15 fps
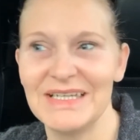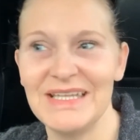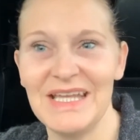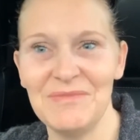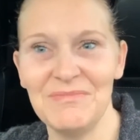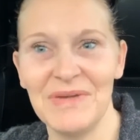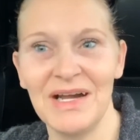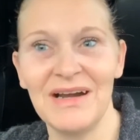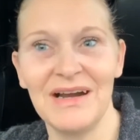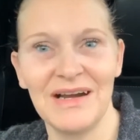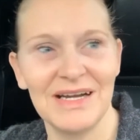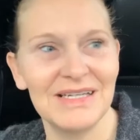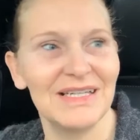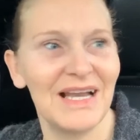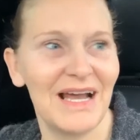keep my
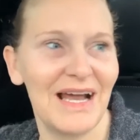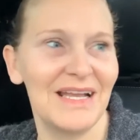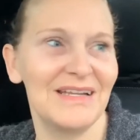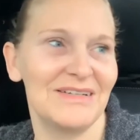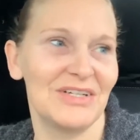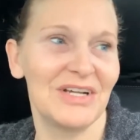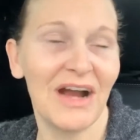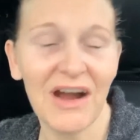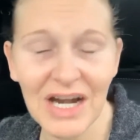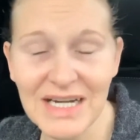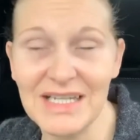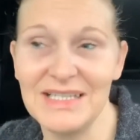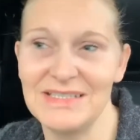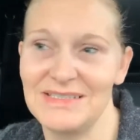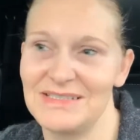heart
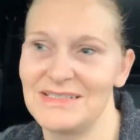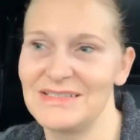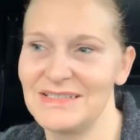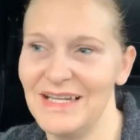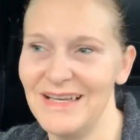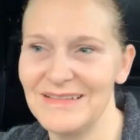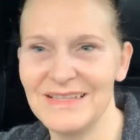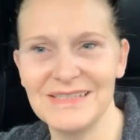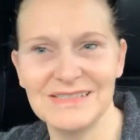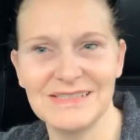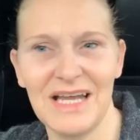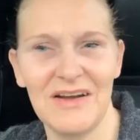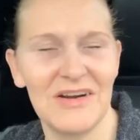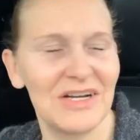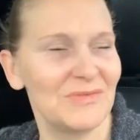guarded. That's
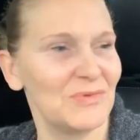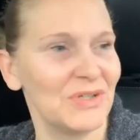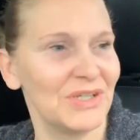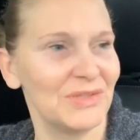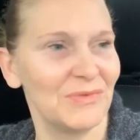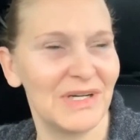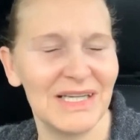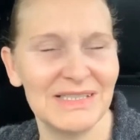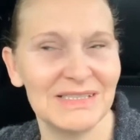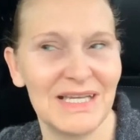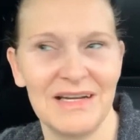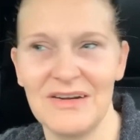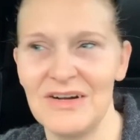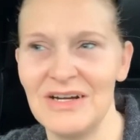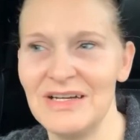a hard word. Why is
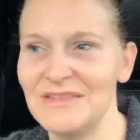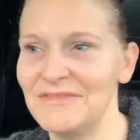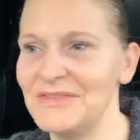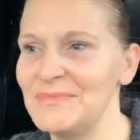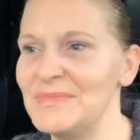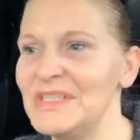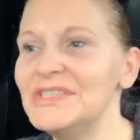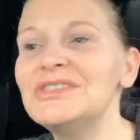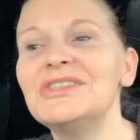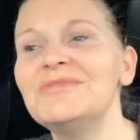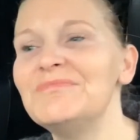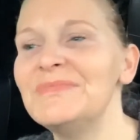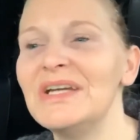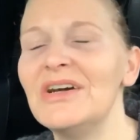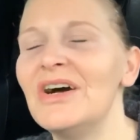that hard for me?
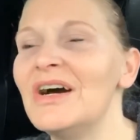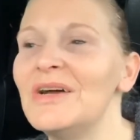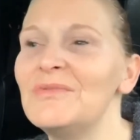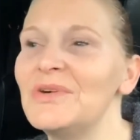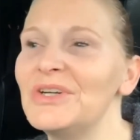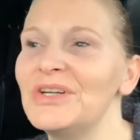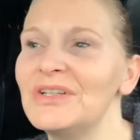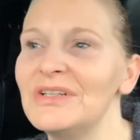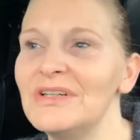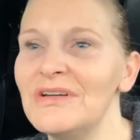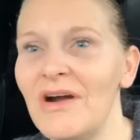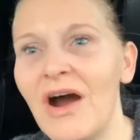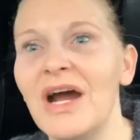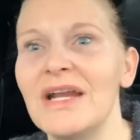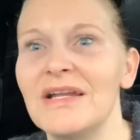Shouldn't be a hard word.
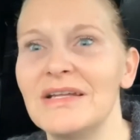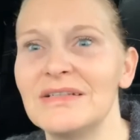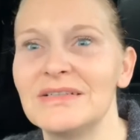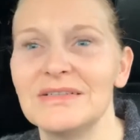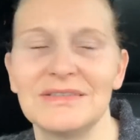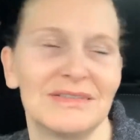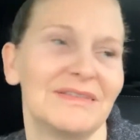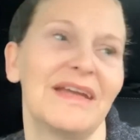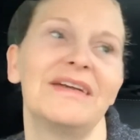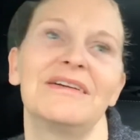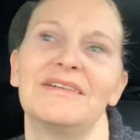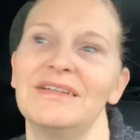Guarded. There.